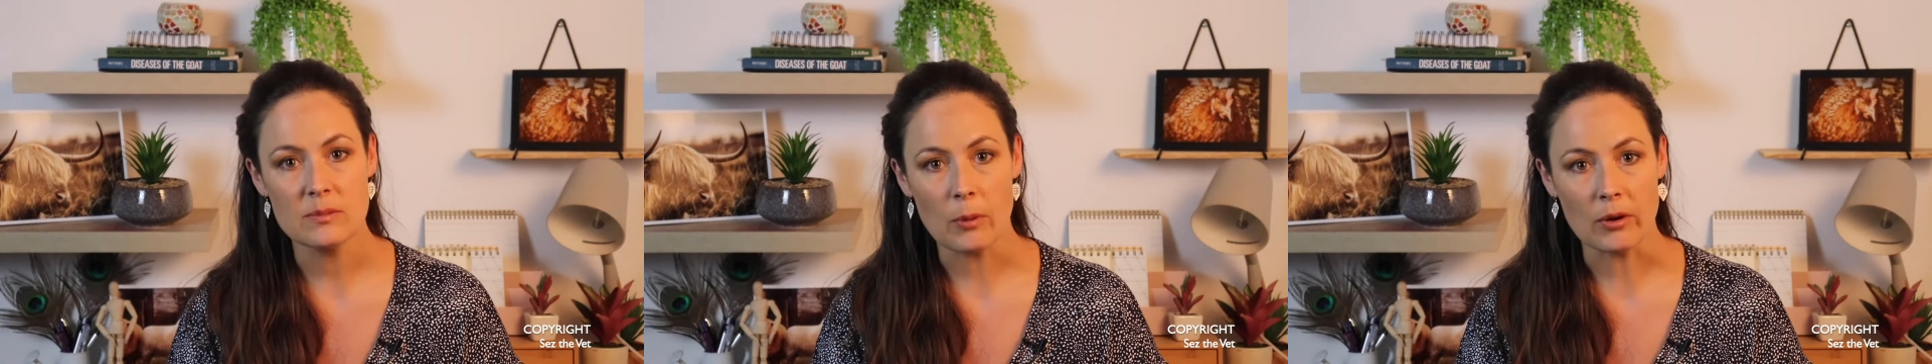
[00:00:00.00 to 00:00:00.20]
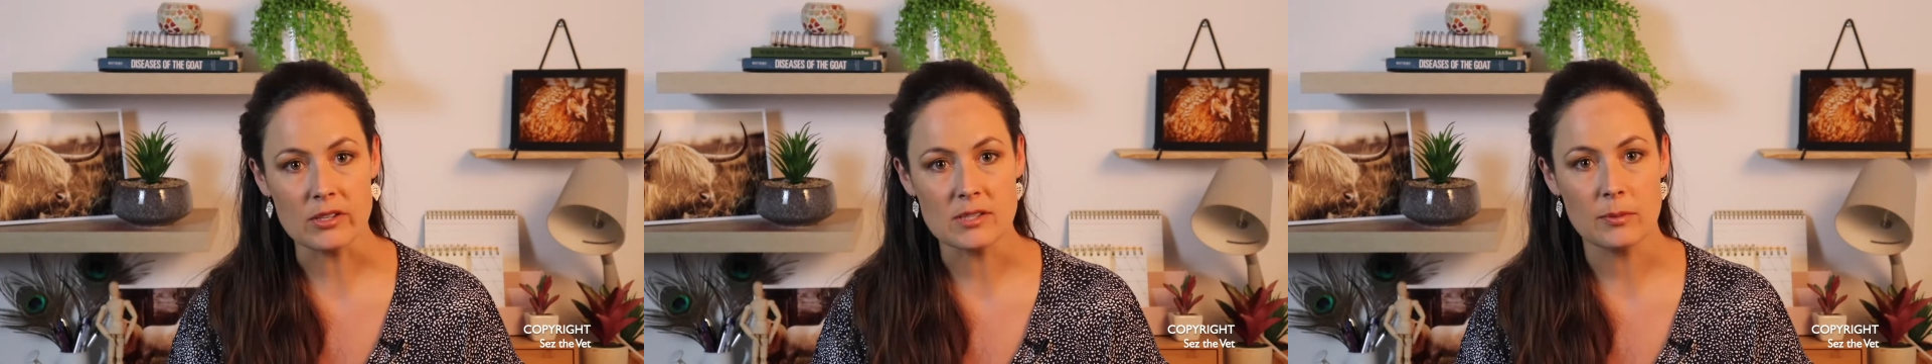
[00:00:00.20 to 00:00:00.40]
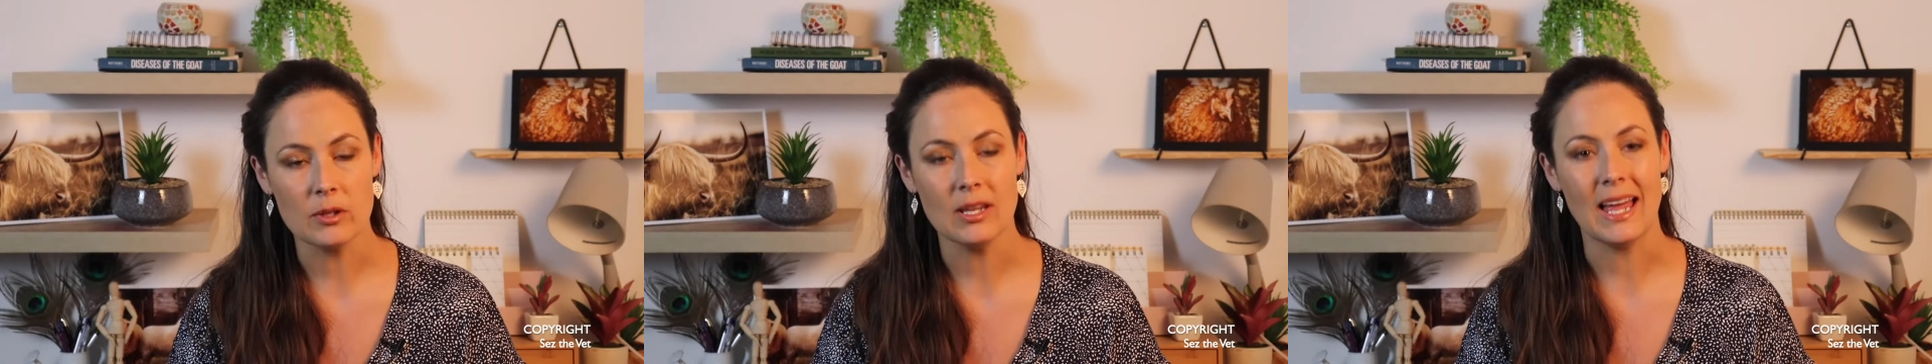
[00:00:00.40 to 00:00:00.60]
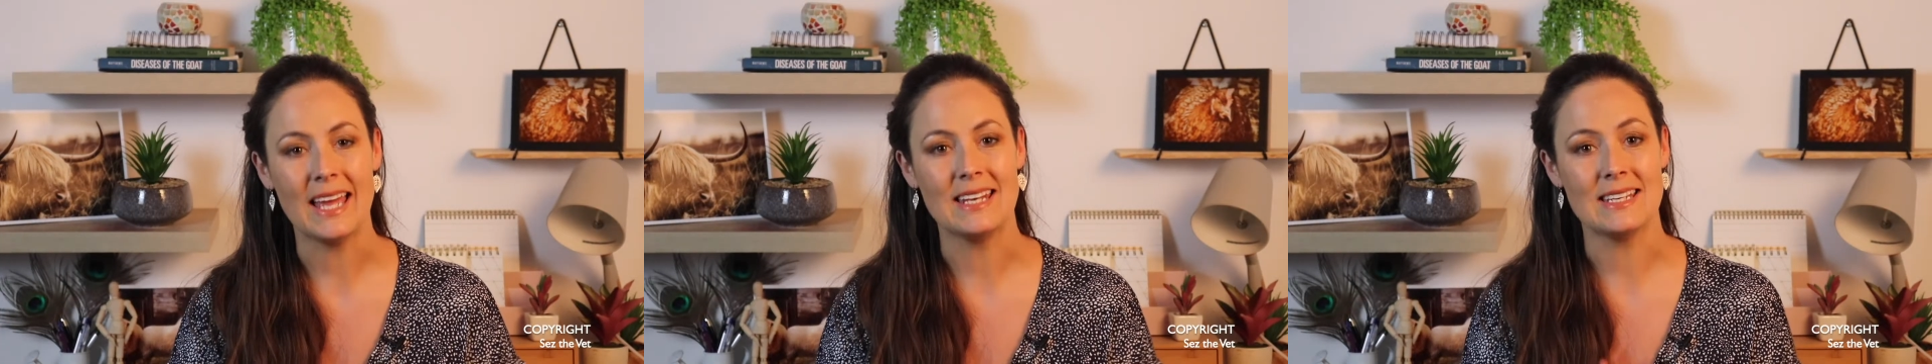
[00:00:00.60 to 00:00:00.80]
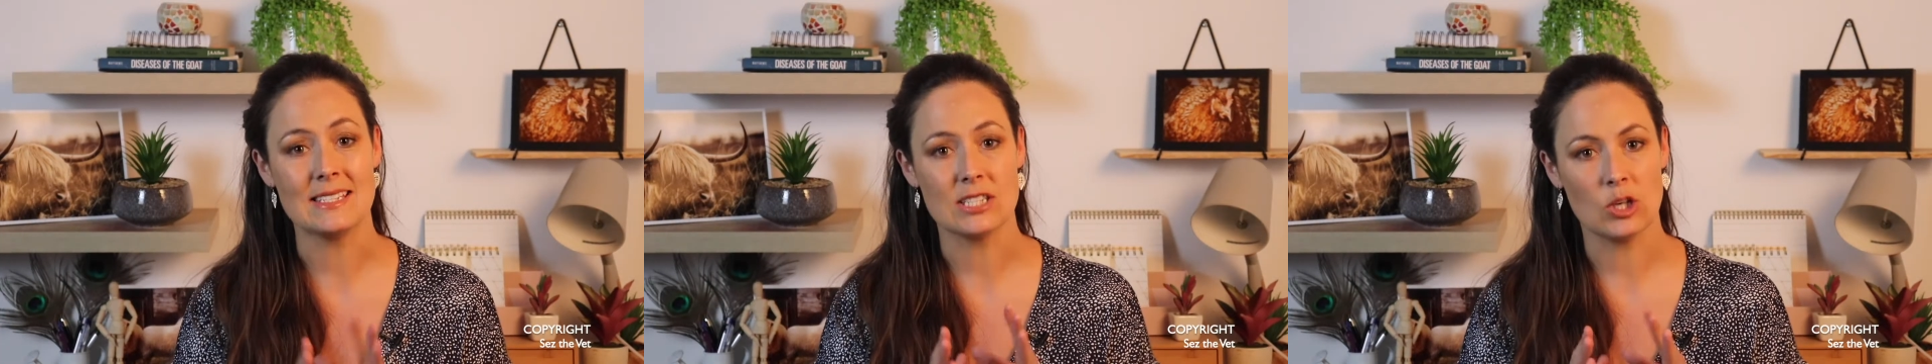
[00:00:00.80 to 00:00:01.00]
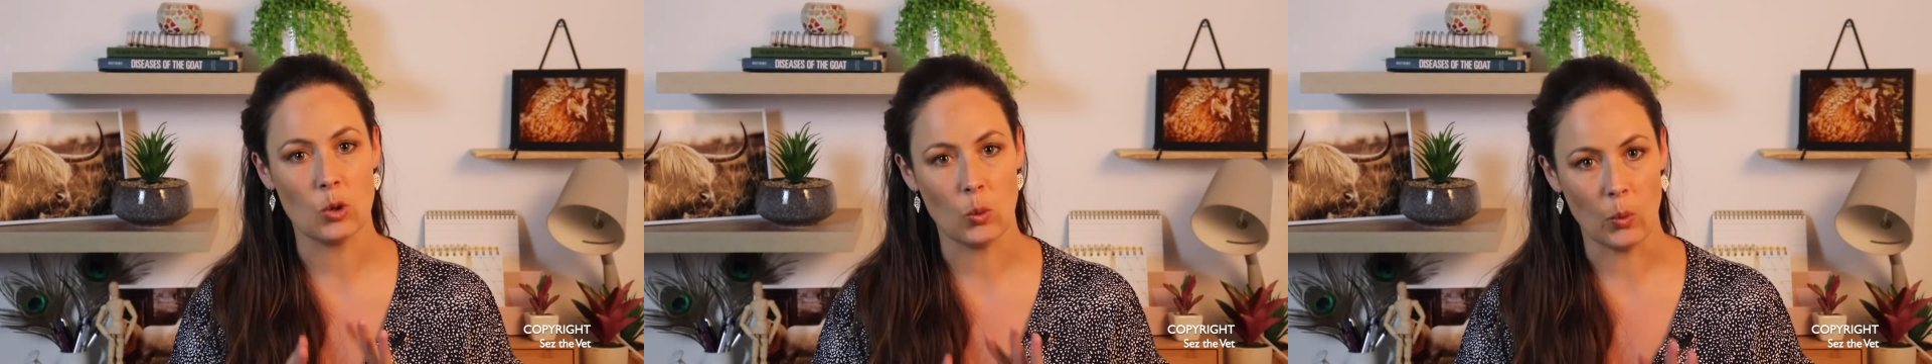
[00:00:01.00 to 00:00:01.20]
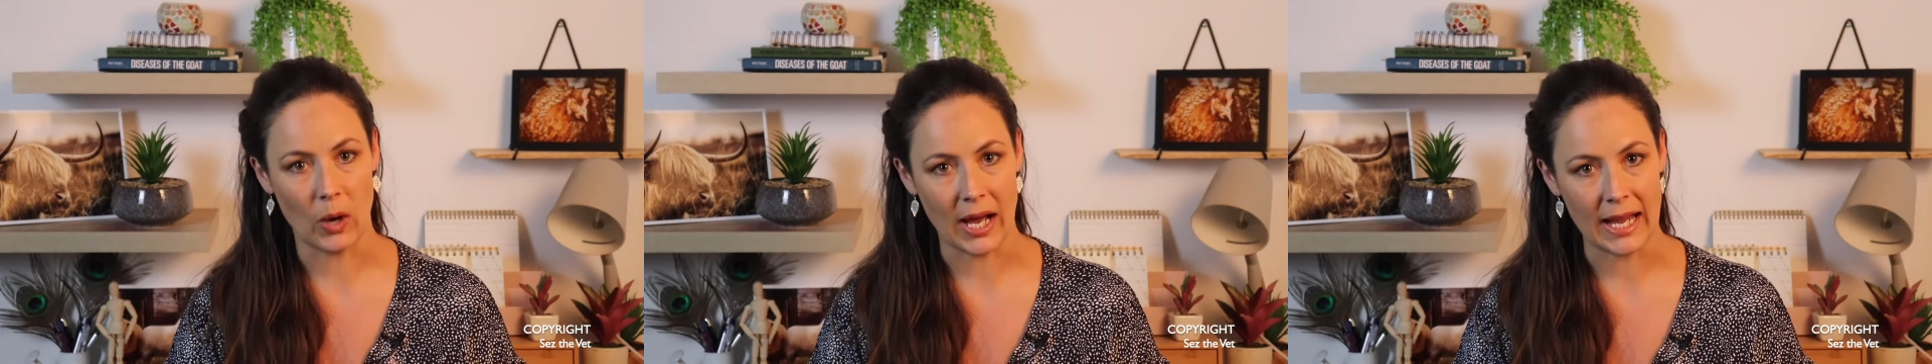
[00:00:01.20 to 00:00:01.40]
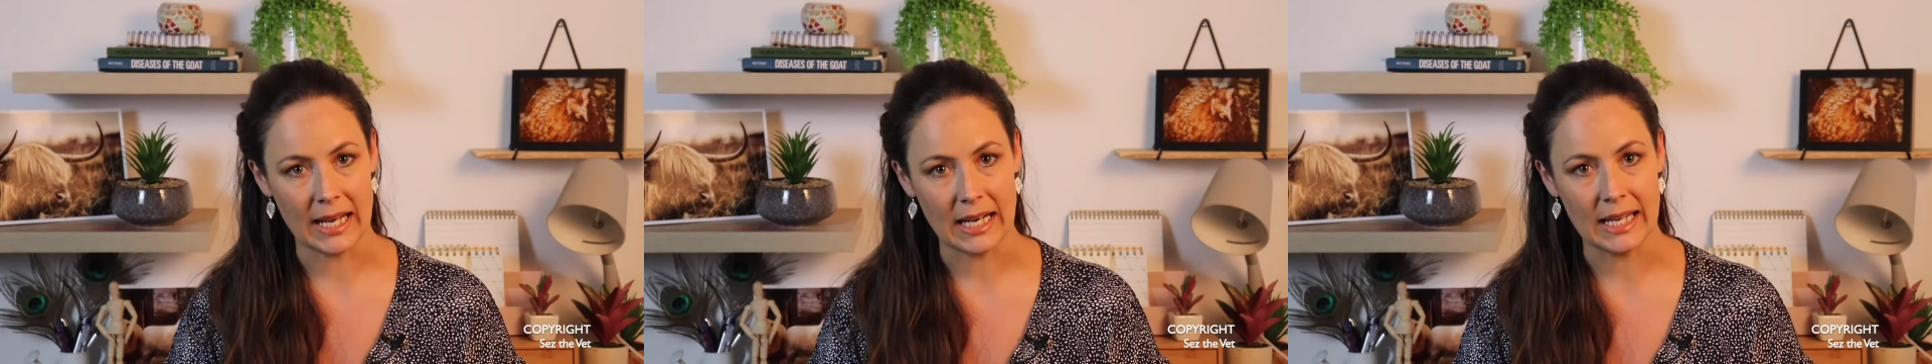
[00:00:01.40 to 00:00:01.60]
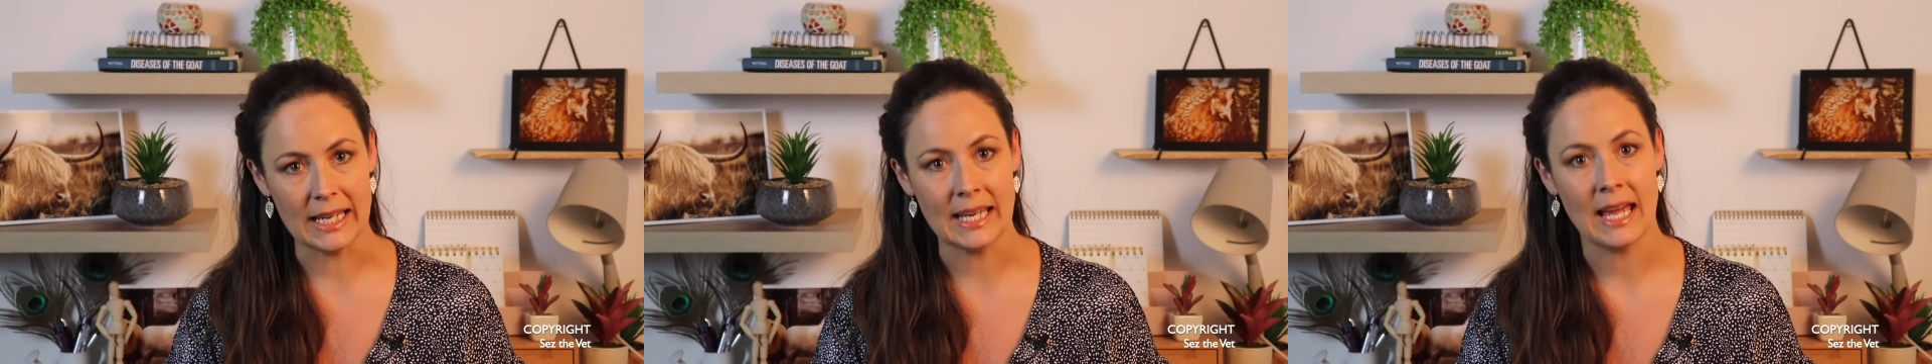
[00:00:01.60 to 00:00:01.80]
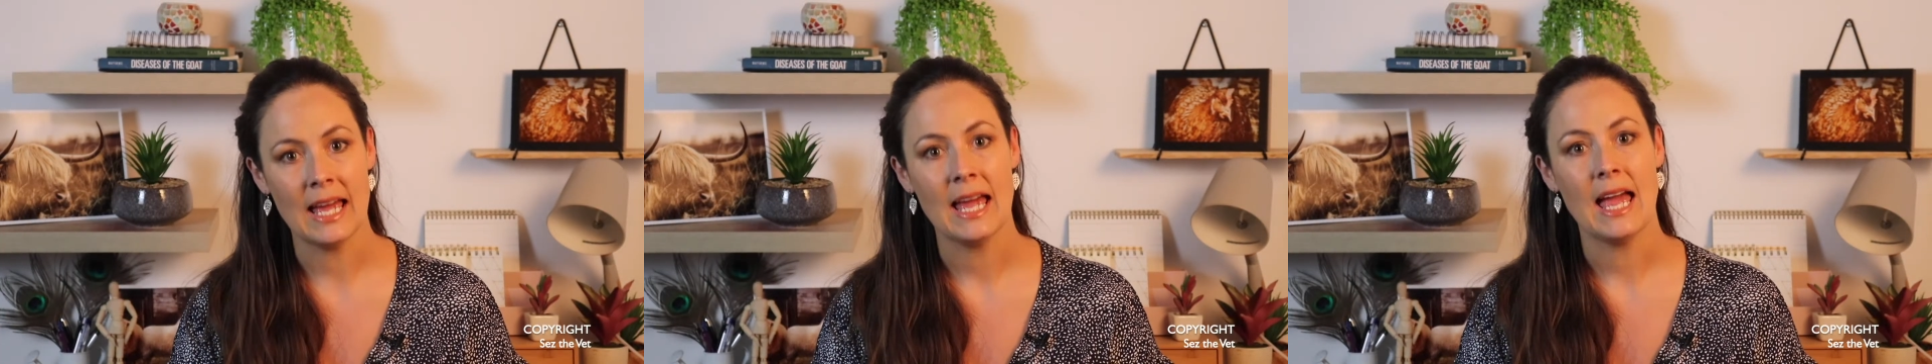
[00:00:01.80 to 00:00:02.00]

possible and as quietly